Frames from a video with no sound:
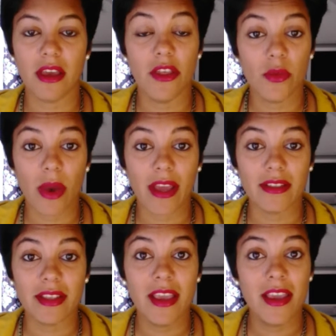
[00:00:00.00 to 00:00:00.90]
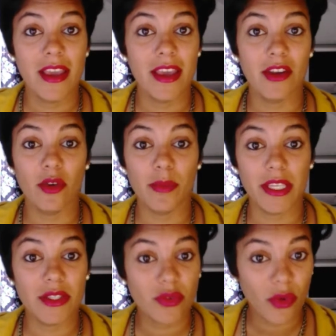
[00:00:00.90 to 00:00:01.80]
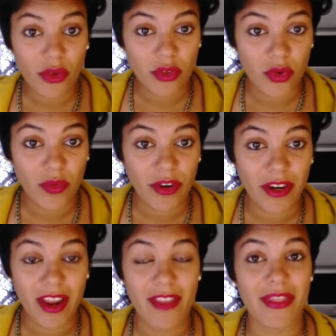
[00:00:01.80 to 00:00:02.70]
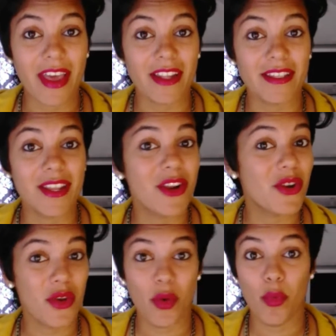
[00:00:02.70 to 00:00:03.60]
Otherwise, It'll be scrolled over, and that's no